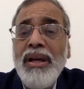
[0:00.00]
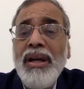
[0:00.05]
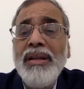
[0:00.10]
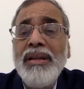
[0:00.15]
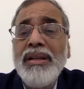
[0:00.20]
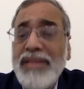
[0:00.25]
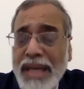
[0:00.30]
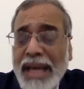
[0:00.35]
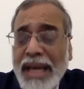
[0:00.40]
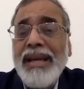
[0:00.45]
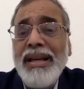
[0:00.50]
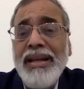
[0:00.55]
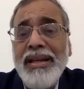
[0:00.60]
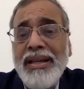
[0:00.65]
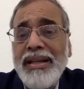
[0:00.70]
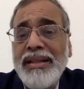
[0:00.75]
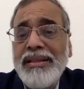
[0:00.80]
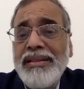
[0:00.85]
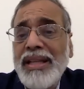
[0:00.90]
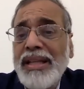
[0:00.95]
The second
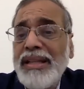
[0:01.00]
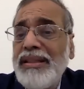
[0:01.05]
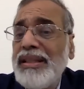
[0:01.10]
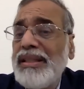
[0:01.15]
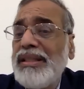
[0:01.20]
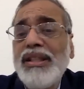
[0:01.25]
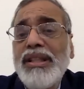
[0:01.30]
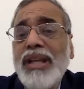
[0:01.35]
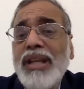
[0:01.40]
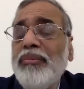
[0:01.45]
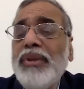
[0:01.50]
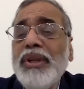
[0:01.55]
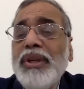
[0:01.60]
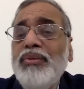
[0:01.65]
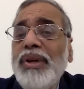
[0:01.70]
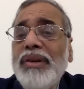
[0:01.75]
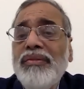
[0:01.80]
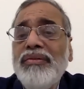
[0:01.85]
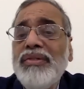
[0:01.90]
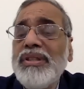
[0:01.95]
is, and this is something
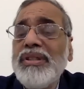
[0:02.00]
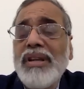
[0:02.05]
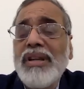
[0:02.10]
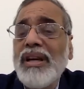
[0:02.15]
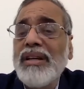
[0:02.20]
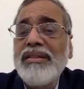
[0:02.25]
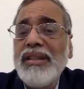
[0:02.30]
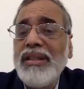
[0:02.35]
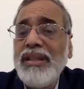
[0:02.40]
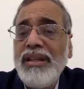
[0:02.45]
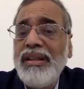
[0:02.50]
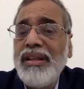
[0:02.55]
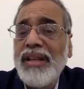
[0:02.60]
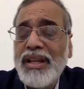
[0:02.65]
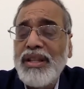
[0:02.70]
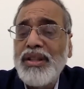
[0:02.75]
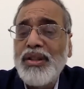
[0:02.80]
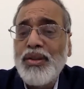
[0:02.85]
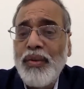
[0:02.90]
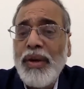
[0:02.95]
we have discussed earlier
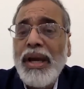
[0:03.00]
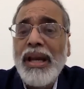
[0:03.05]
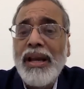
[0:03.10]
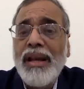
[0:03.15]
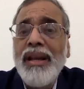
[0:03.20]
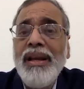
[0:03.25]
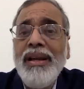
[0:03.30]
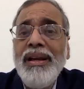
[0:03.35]
as well,